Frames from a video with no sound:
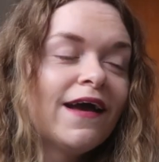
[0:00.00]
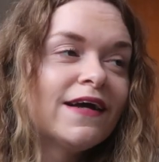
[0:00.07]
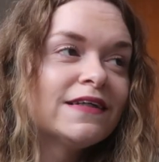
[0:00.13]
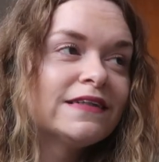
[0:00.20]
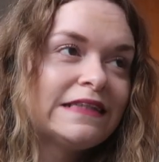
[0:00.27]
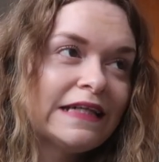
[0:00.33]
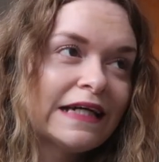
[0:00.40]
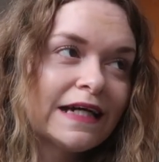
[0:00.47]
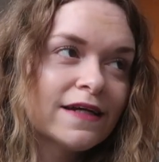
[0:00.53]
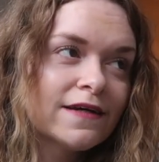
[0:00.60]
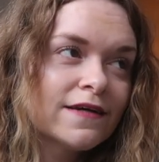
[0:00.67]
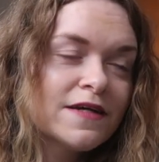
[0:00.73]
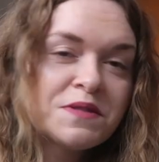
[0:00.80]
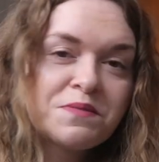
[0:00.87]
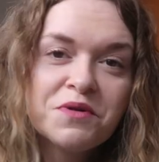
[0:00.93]
And yeah,
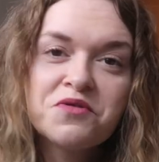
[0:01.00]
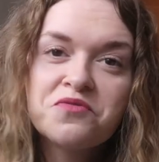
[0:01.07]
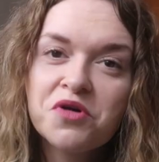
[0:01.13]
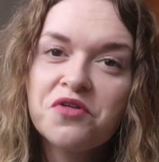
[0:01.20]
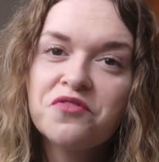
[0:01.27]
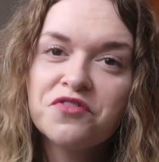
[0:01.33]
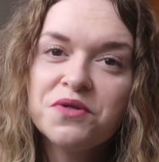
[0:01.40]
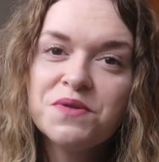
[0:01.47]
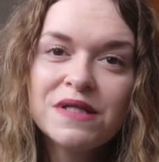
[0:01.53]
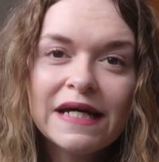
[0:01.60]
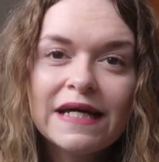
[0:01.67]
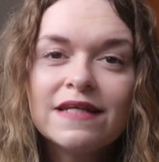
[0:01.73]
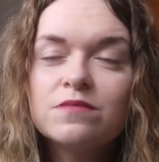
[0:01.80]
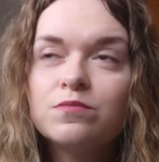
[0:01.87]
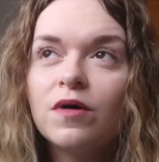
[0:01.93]
it's been a rough few
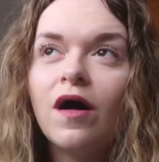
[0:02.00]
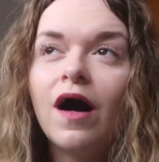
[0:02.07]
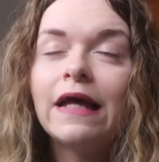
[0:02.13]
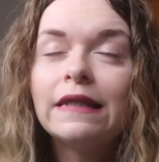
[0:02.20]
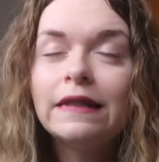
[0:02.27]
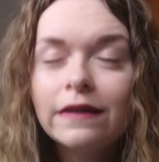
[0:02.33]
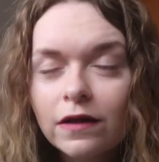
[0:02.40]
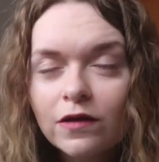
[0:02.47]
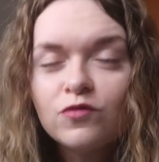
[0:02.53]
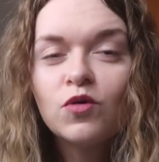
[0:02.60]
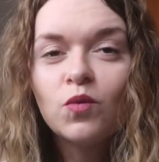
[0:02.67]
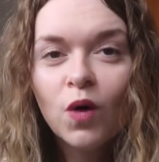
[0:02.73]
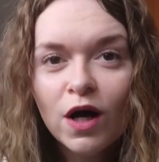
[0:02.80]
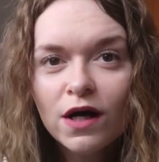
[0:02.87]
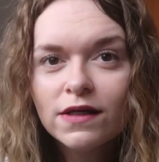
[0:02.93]
days, but I
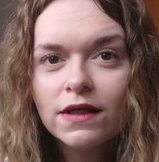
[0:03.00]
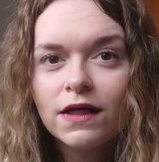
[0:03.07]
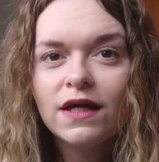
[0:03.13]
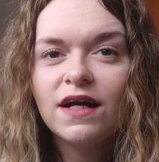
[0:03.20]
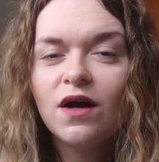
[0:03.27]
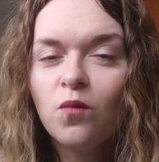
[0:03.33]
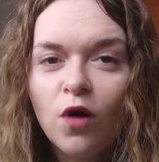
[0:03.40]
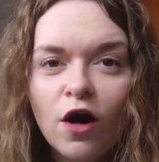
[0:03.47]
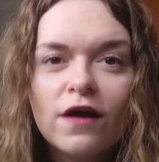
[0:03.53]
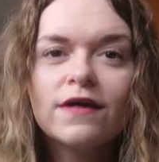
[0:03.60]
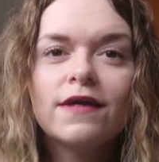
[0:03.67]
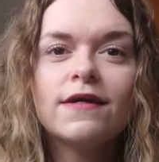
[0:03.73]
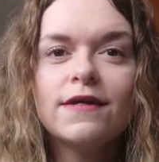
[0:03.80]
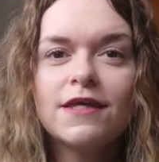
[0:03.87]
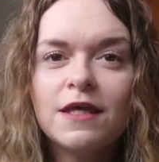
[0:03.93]
love working.
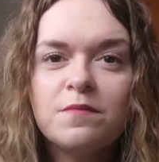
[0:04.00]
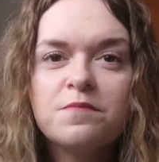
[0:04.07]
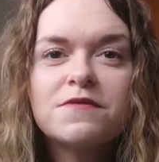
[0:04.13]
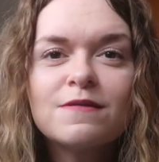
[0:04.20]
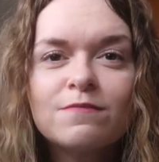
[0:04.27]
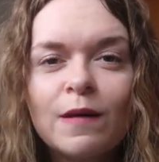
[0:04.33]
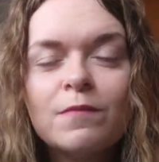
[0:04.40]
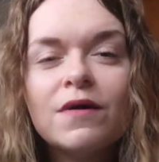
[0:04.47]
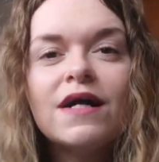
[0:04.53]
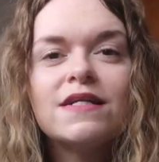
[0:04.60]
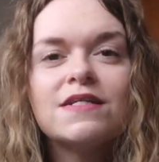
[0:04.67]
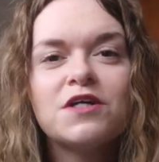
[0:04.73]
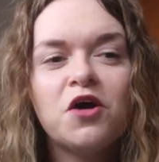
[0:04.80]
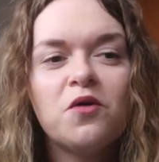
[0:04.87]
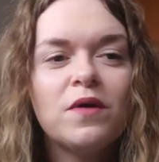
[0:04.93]
Working keeps my
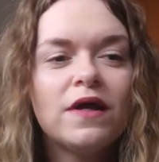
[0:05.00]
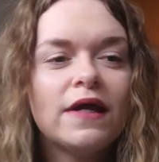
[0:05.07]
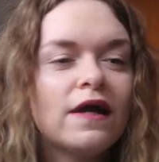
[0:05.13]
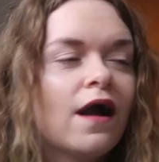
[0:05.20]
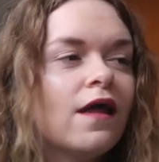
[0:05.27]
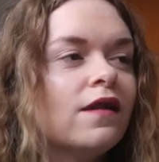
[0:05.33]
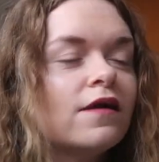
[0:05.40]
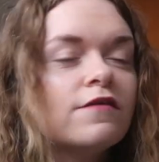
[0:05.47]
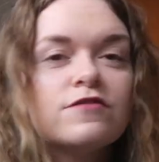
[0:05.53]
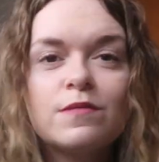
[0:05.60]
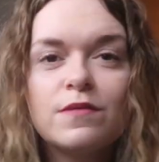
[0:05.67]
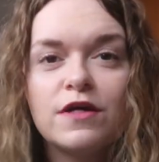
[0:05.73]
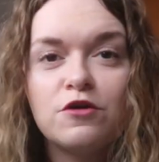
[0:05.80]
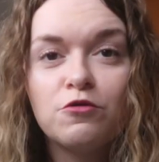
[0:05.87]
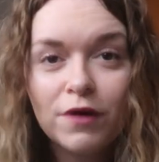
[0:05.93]
mind going. I love
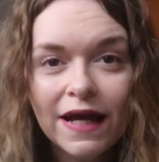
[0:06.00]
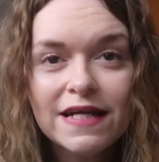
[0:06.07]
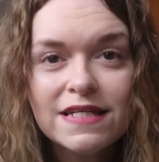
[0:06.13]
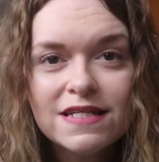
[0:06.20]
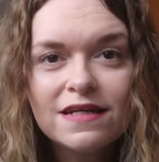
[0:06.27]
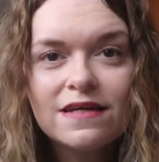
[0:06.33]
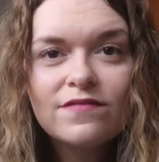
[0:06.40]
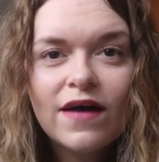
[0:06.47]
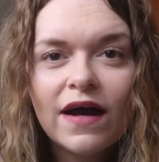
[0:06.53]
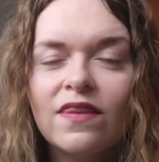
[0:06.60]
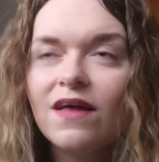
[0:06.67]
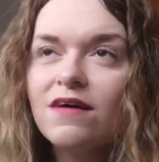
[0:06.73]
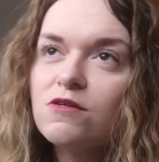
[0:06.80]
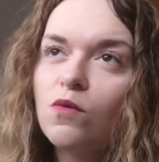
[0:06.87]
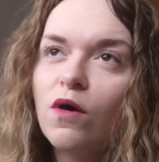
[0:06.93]
to be creative.
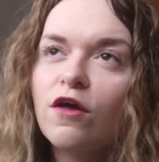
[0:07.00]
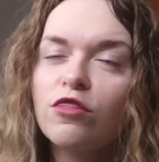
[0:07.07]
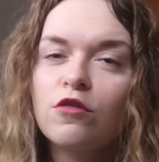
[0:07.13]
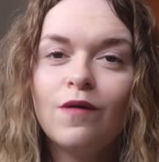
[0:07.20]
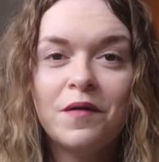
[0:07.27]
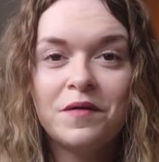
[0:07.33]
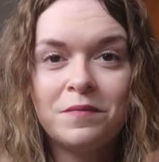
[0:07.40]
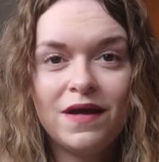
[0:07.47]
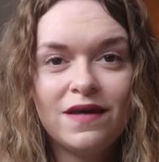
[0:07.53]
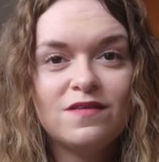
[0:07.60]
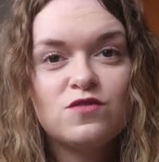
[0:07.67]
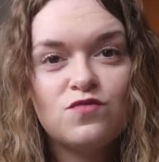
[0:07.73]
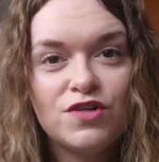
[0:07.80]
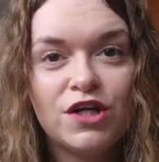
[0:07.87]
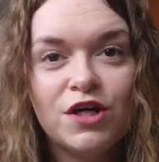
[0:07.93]
And that's why I thought I would make
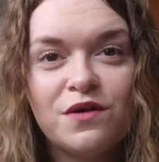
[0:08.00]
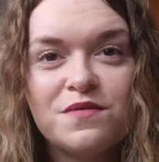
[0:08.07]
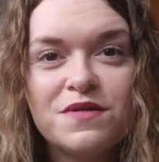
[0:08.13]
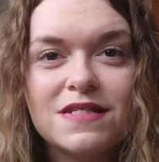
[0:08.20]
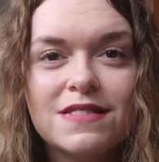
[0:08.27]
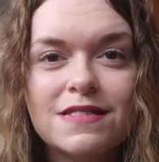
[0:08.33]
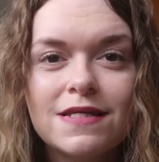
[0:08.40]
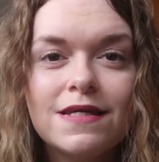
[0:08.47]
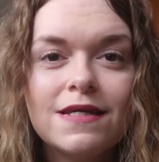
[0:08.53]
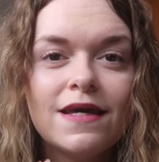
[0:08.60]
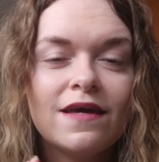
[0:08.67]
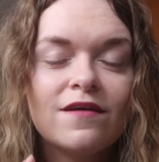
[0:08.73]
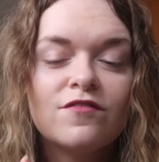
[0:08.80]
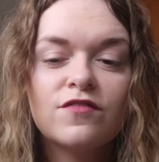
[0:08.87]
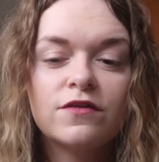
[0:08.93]
this video, to see
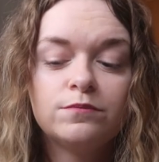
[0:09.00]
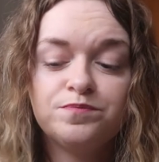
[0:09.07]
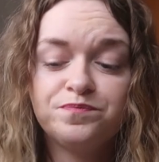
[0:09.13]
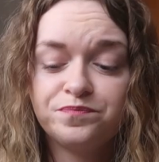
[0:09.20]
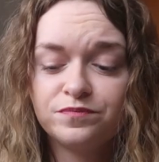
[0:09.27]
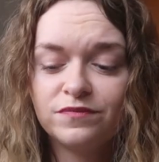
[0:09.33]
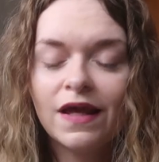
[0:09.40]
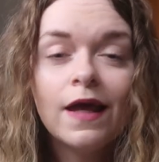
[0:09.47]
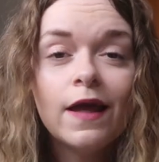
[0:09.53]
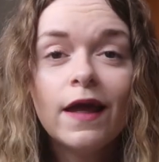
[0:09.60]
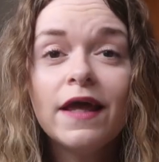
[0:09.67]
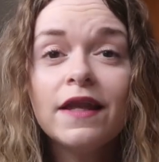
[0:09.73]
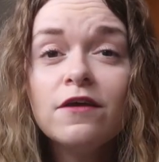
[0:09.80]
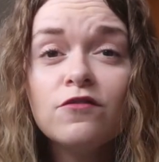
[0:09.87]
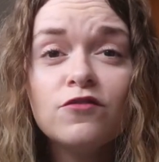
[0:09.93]
if
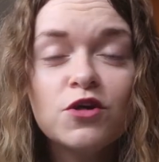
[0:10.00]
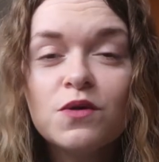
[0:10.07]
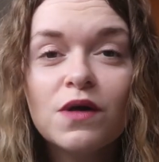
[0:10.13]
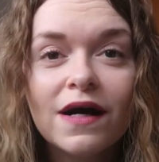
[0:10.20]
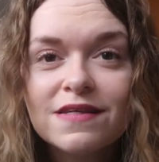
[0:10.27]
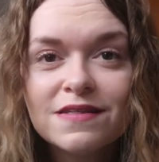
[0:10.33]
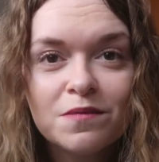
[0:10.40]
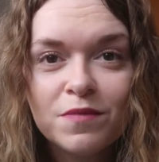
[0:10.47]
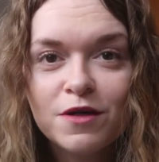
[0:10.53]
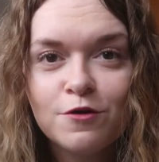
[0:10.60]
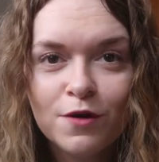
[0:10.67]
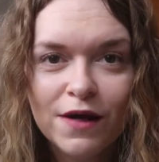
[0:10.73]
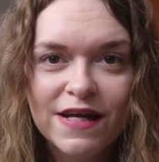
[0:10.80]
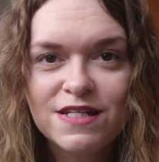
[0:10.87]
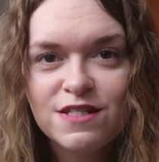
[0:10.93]
any of you guys can be
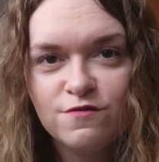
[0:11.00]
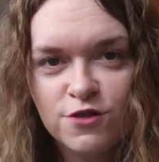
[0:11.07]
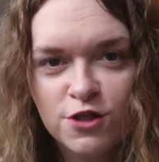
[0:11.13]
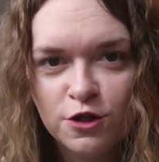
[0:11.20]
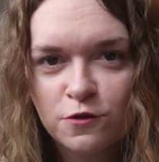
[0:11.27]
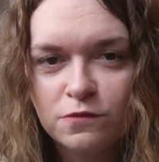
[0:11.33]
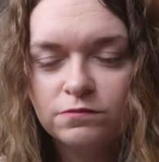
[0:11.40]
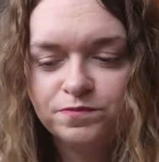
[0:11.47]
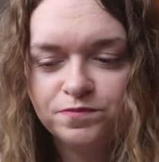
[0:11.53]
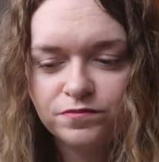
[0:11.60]
creative too.